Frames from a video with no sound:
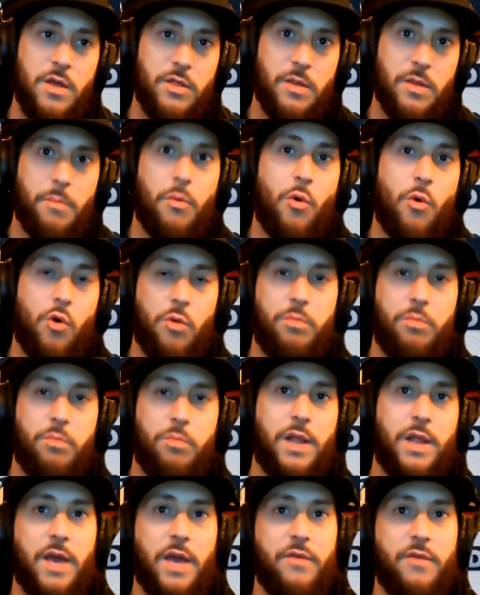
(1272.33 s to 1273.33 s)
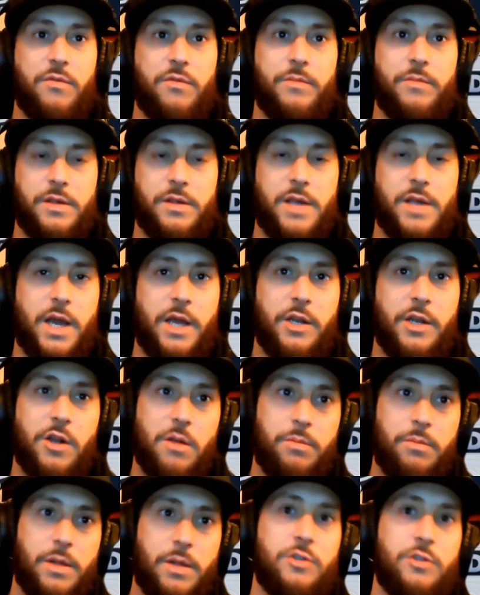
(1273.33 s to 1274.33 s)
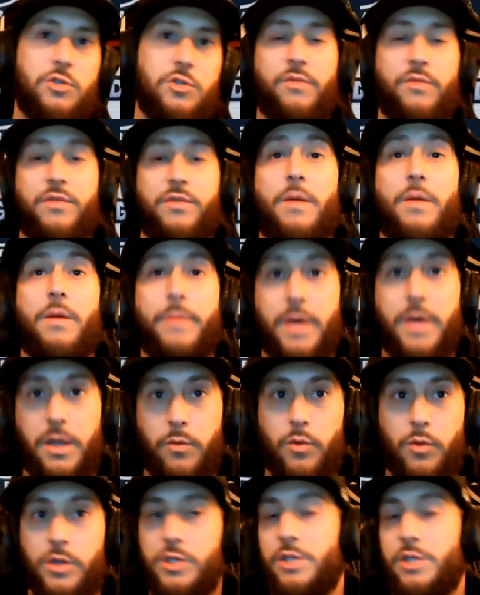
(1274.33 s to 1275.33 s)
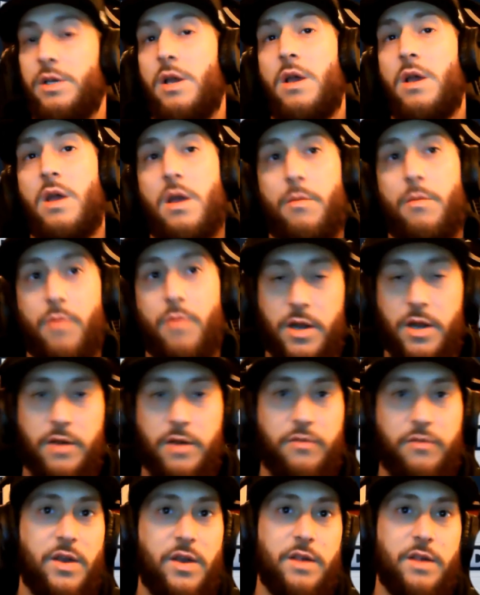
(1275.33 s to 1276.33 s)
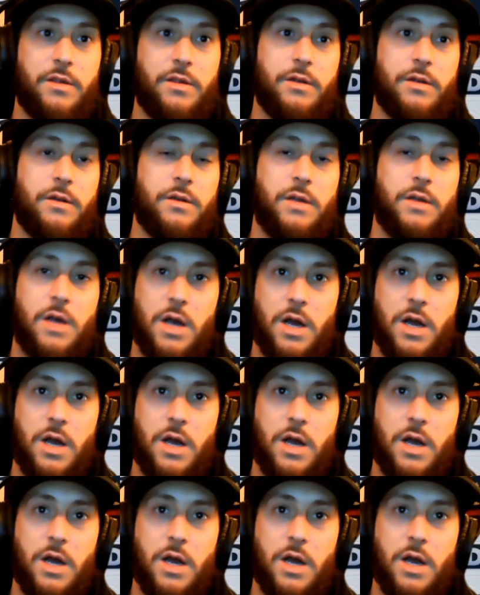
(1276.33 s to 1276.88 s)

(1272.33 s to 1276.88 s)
the poor play from the secondary players who have come in, which Brandon Faison,